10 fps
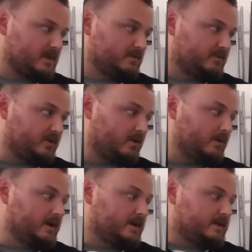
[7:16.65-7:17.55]

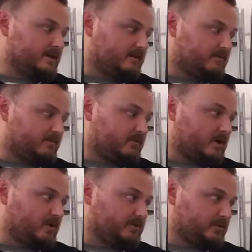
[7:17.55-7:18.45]
So that
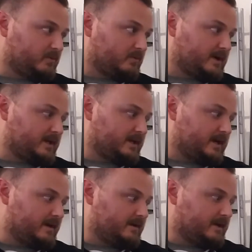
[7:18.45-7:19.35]
falls right in
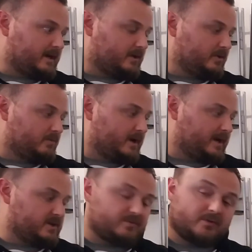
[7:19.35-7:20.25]
that good
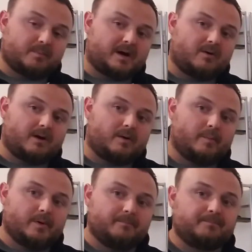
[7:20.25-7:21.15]
range for power
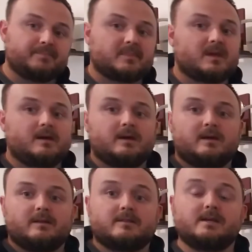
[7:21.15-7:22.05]
output.
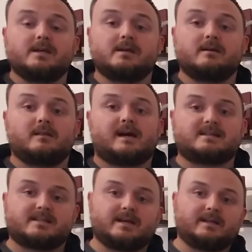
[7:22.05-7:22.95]
The
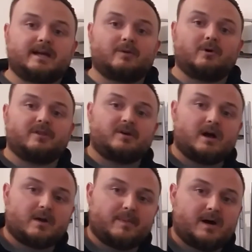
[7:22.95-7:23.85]
last thing that I want to
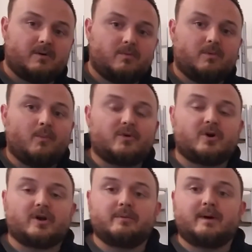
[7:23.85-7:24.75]
talk about when we're
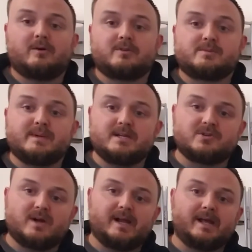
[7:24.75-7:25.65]
talking about speed
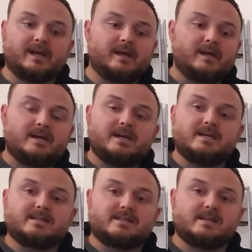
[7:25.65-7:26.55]
training
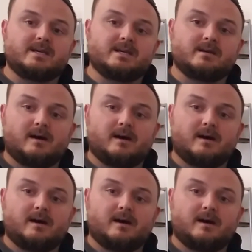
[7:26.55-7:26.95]
is the